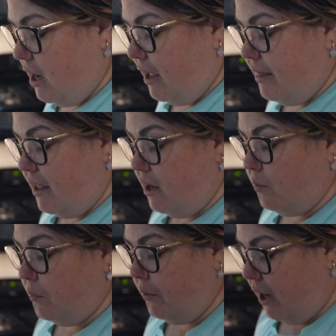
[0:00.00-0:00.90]
And then
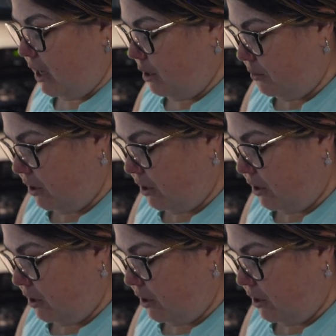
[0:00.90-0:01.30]
when we were at Animal